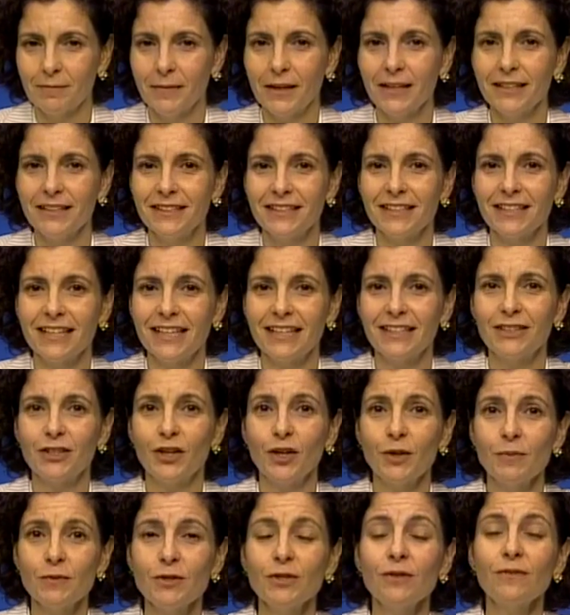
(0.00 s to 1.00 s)
but in
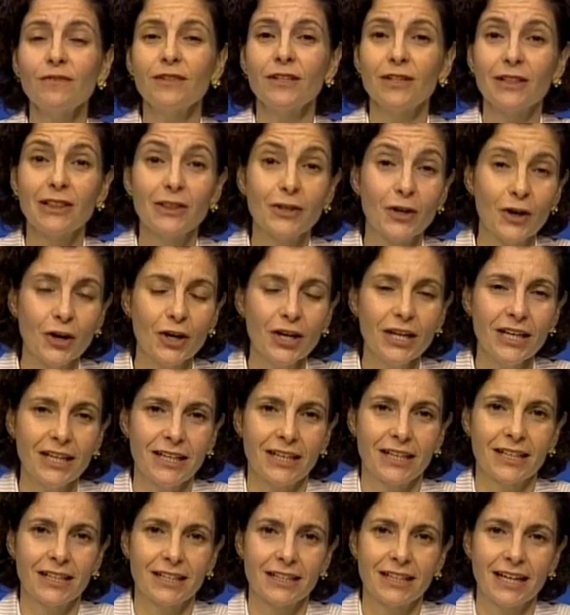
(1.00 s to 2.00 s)
terms of the
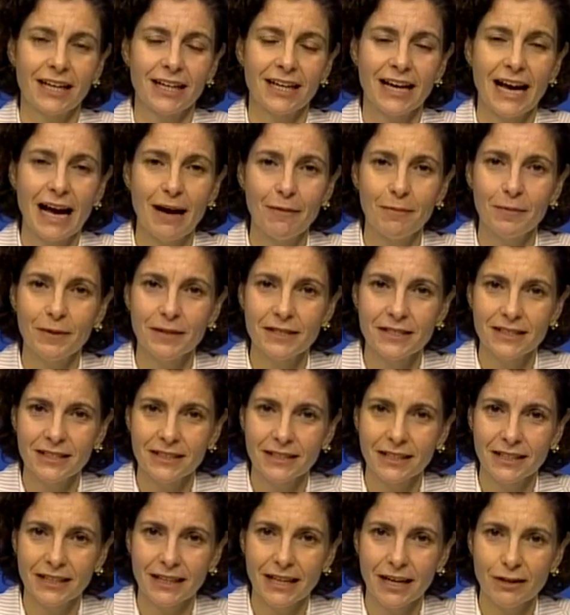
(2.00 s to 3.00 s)
learning that happens
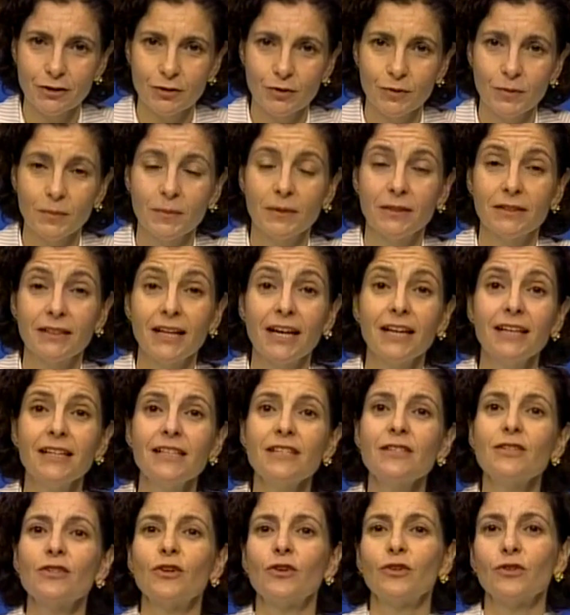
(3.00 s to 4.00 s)
in the classroom, that
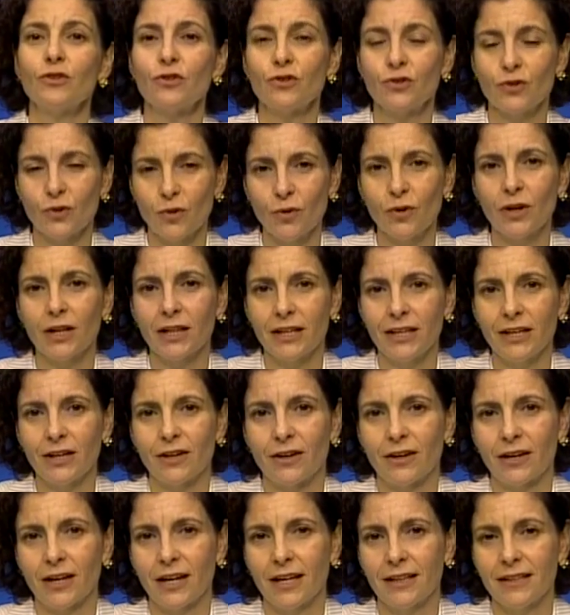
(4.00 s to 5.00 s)
is not so
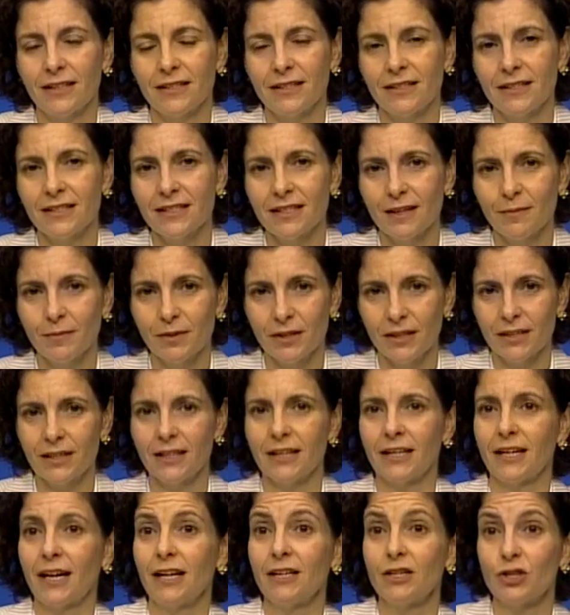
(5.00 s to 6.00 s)
clear. And this is something
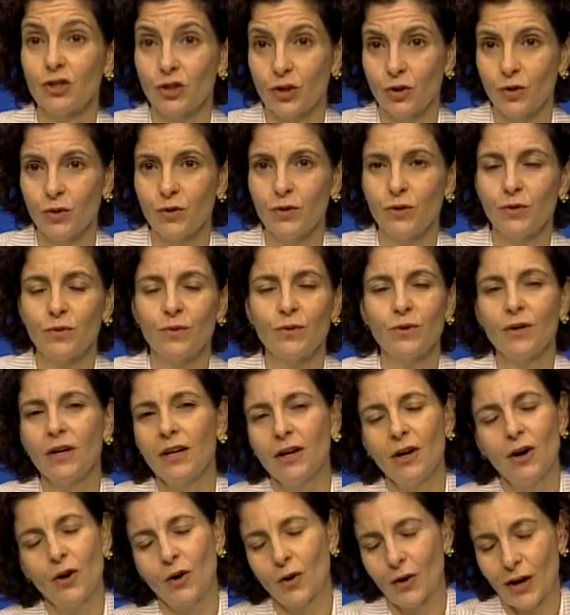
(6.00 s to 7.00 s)
that I'll show you,
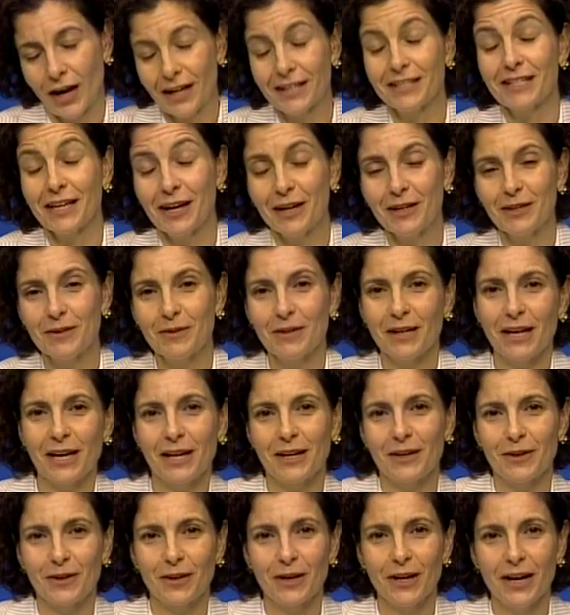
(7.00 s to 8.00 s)
or I'll tell you
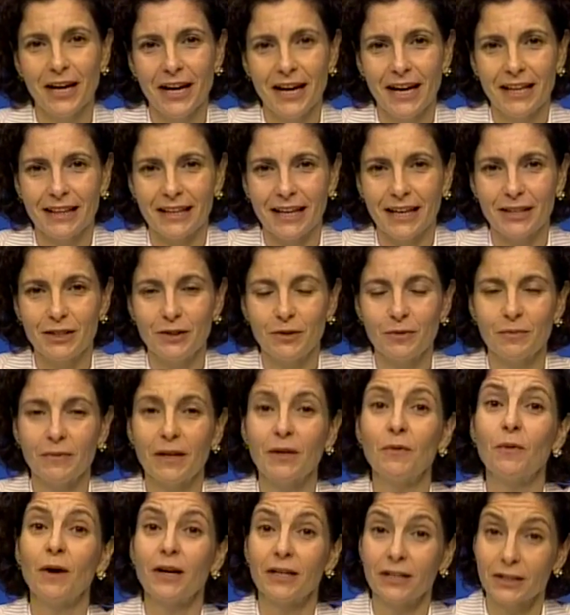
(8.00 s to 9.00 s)
later, that you
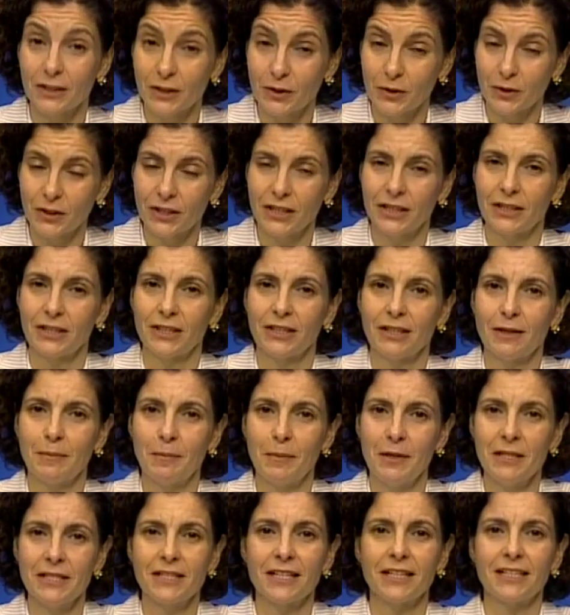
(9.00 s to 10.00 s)
may want to look into the
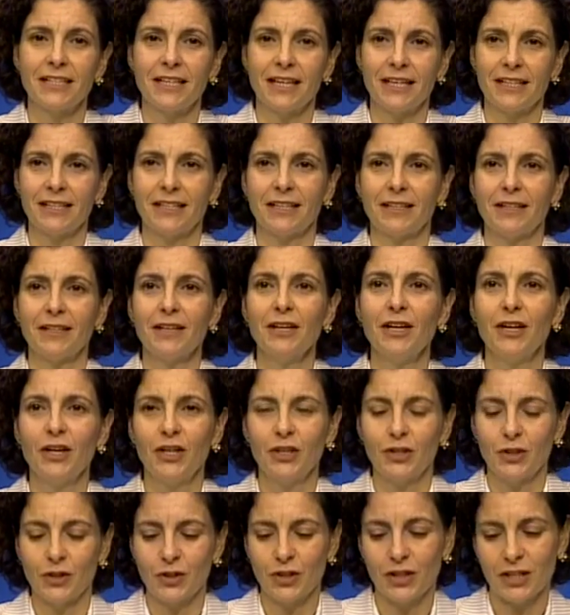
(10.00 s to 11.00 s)
PISA data
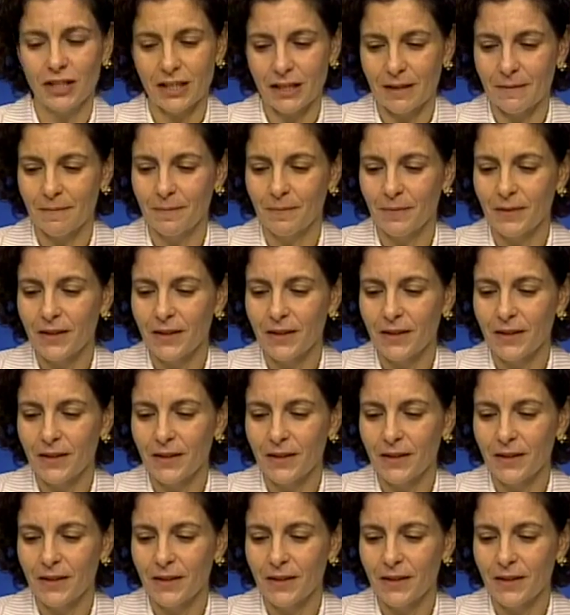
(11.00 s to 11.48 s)
to see.